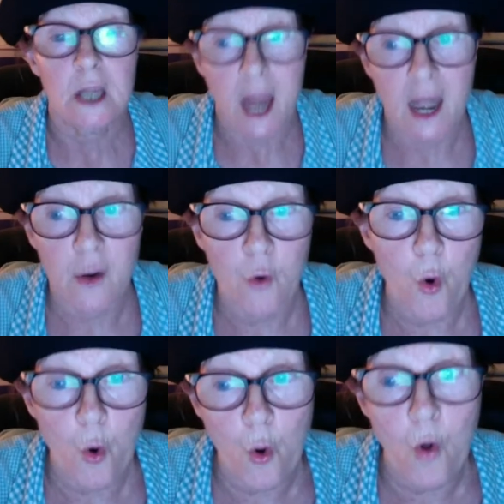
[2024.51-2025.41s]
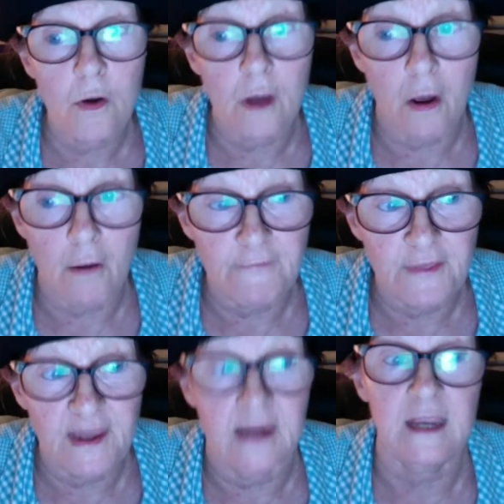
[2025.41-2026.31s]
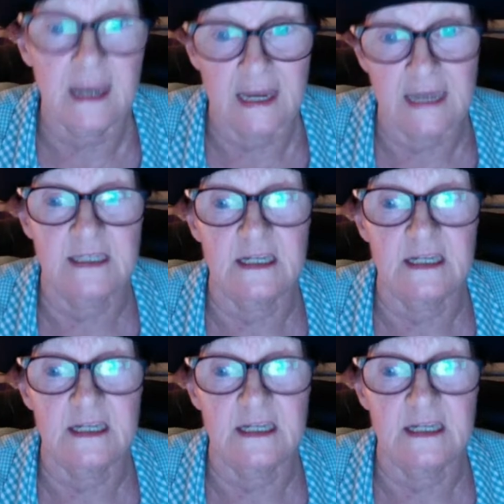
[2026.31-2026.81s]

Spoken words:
and all of their case.